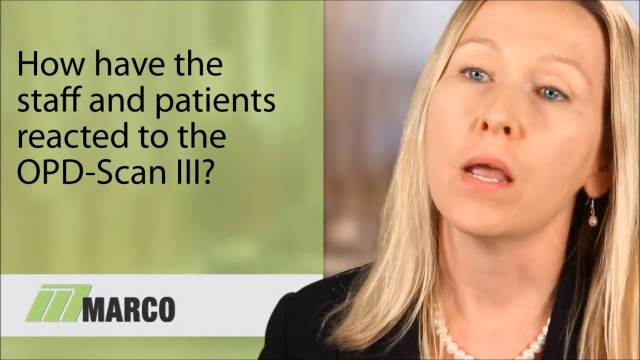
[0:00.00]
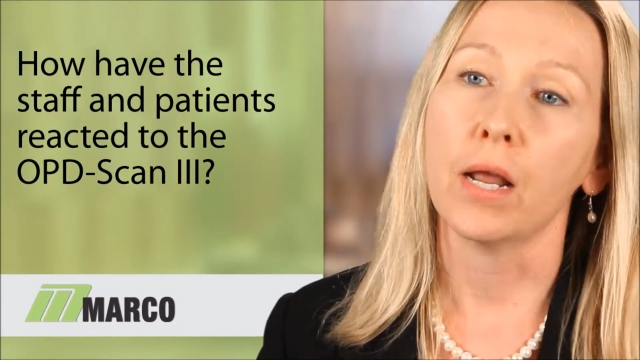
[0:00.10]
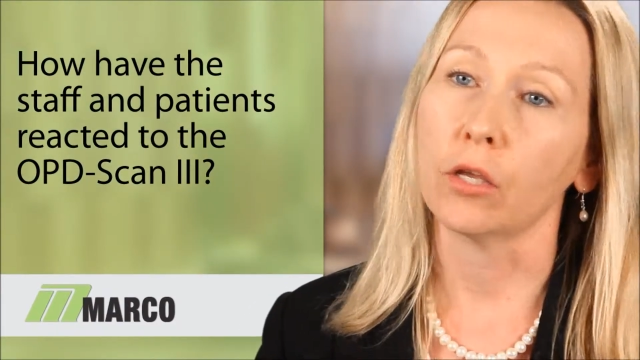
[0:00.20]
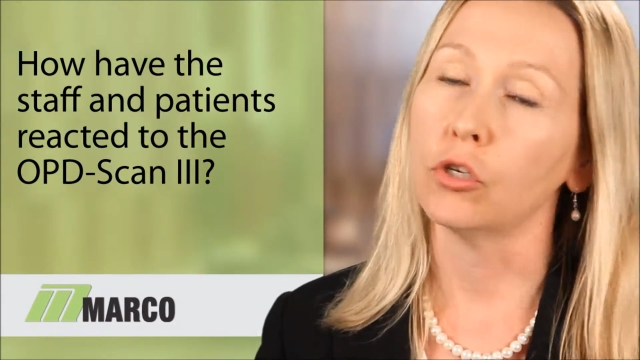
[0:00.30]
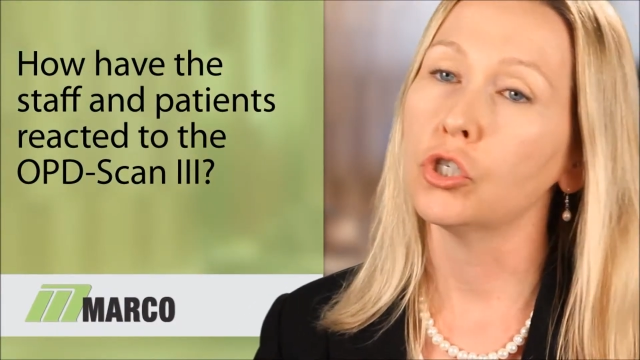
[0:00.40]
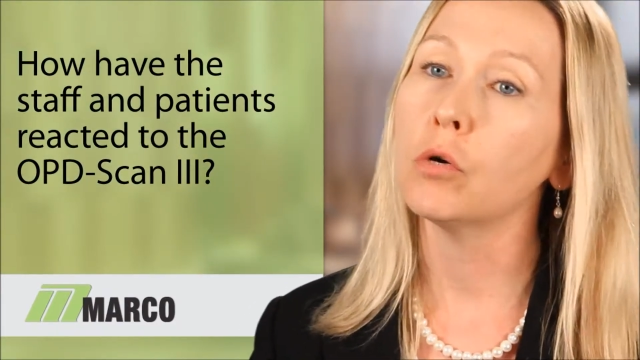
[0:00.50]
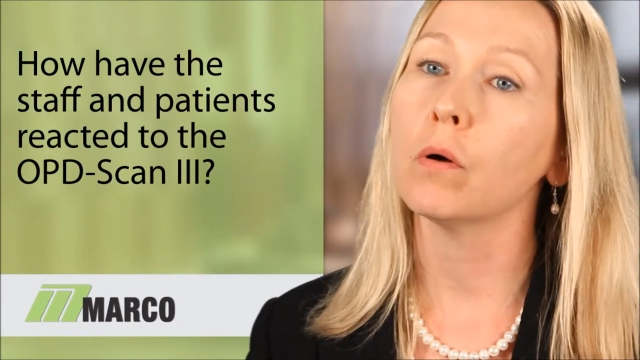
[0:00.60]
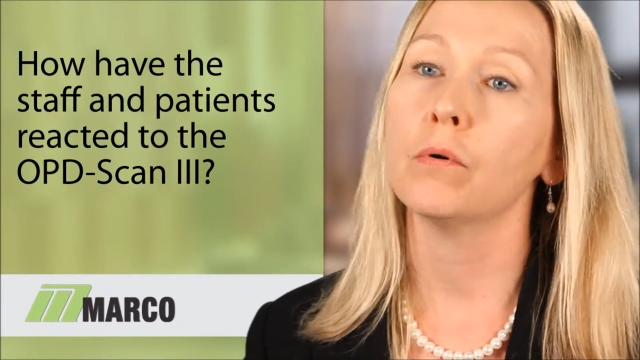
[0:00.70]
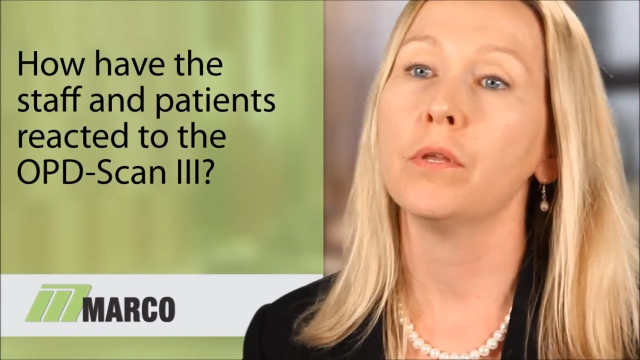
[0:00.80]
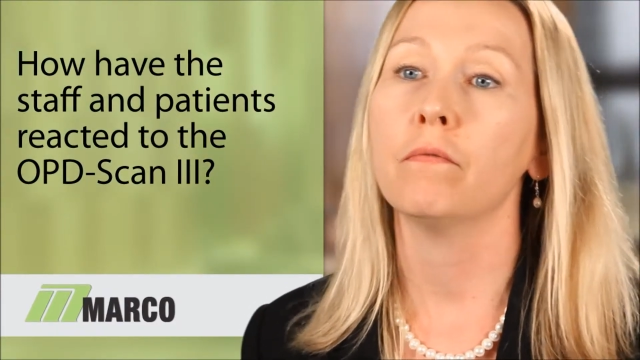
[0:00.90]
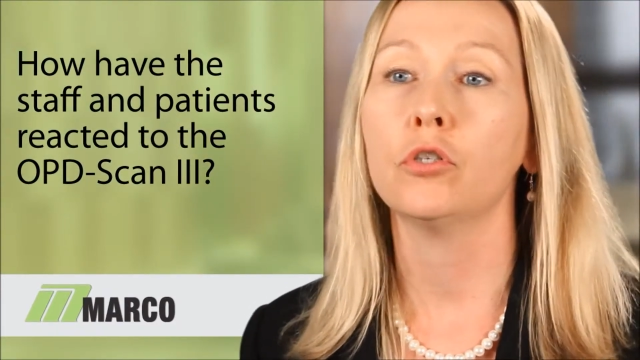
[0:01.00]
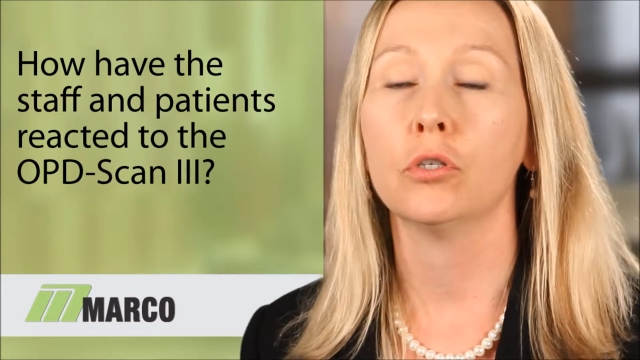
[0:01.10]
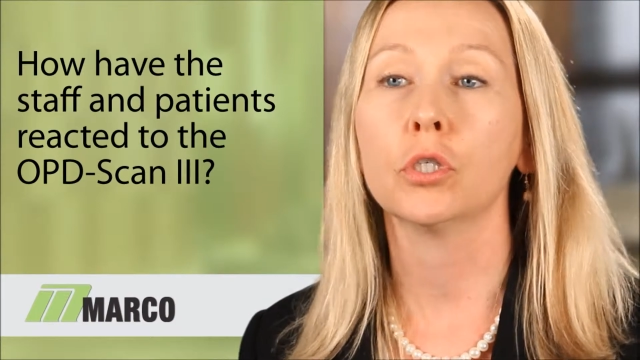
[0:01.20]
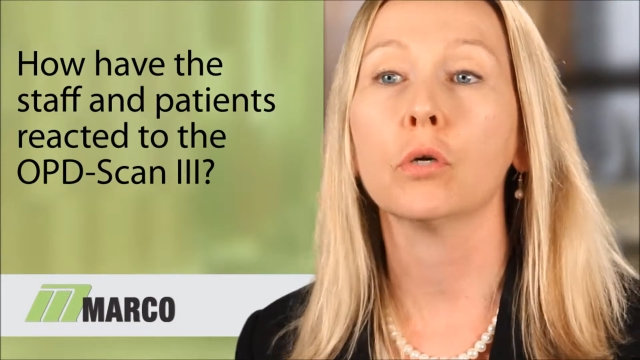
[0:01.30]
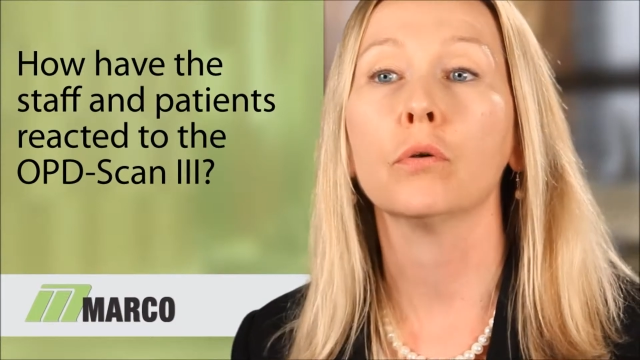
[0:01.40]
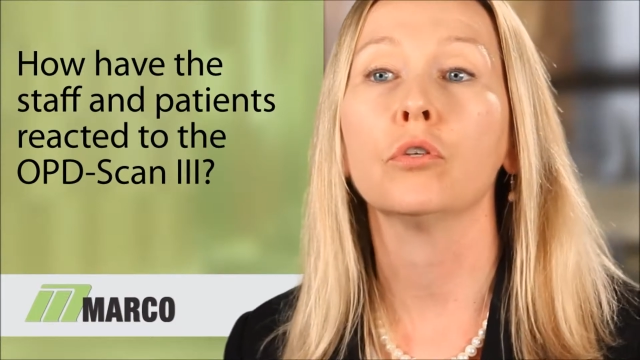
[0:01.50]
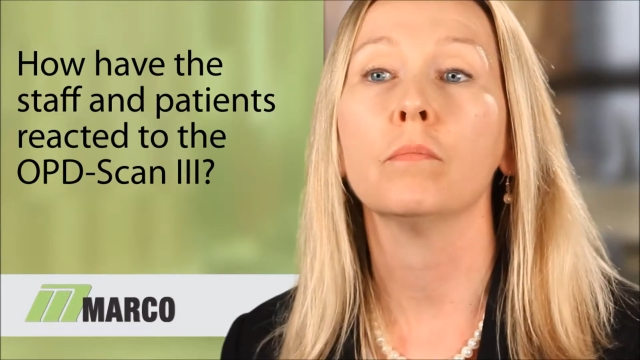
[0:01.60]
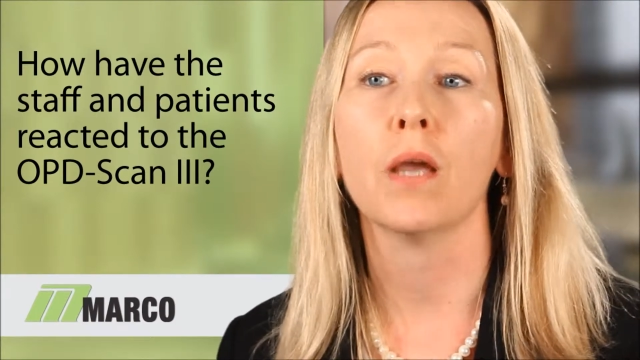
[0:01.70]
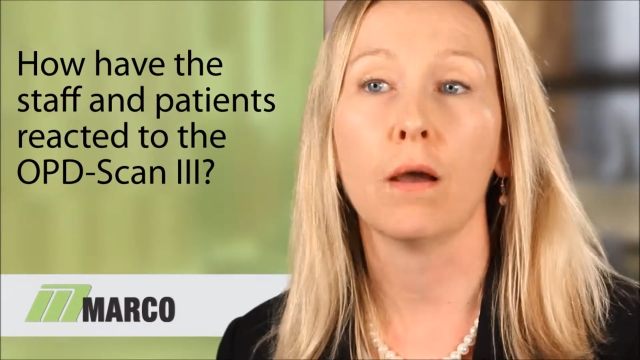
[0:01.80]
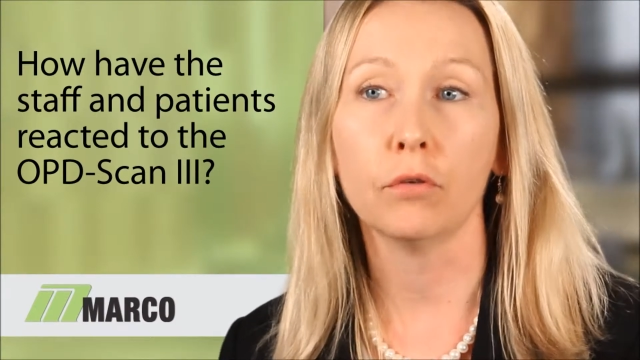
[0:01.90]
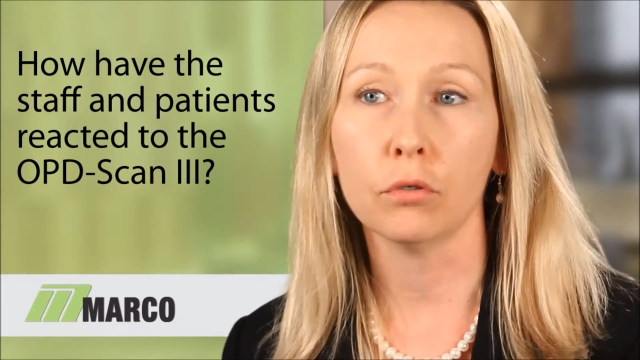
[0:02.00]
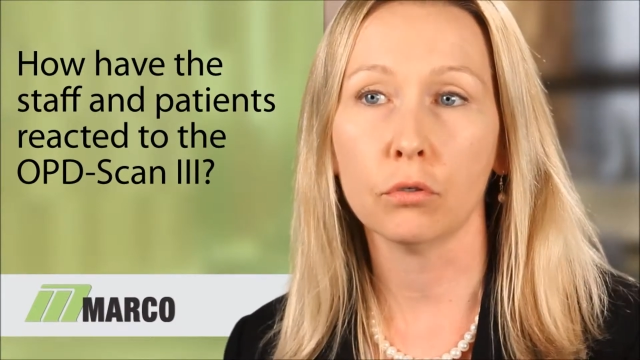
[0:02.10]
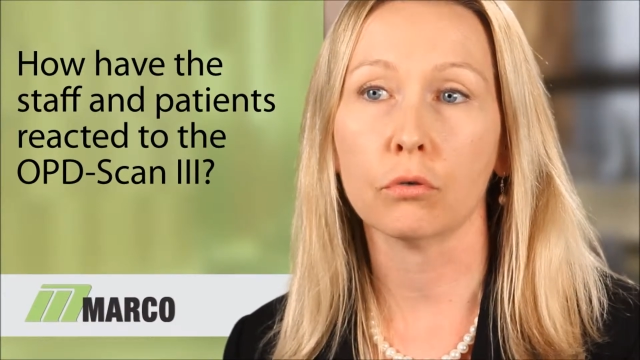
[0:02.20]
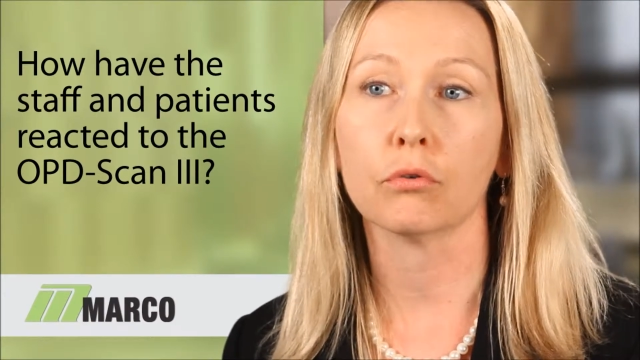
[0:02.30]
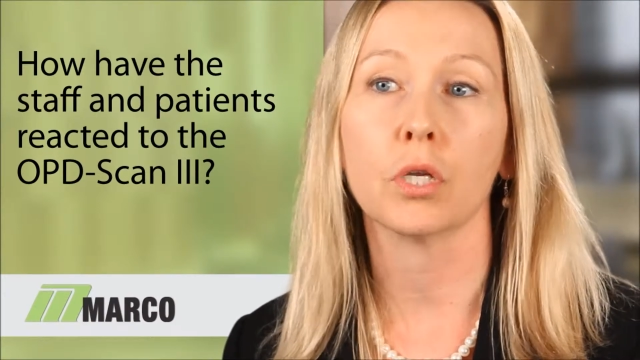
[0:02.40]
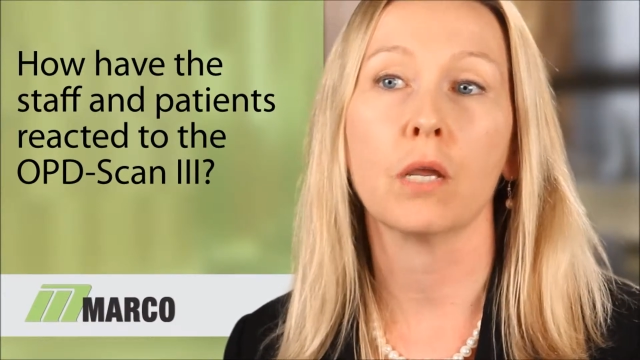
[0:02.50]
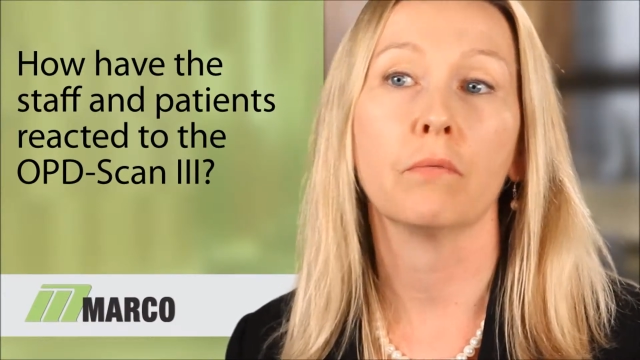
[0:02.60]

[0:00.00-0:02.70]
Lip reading: And I can show them what their vision is going to be after surgery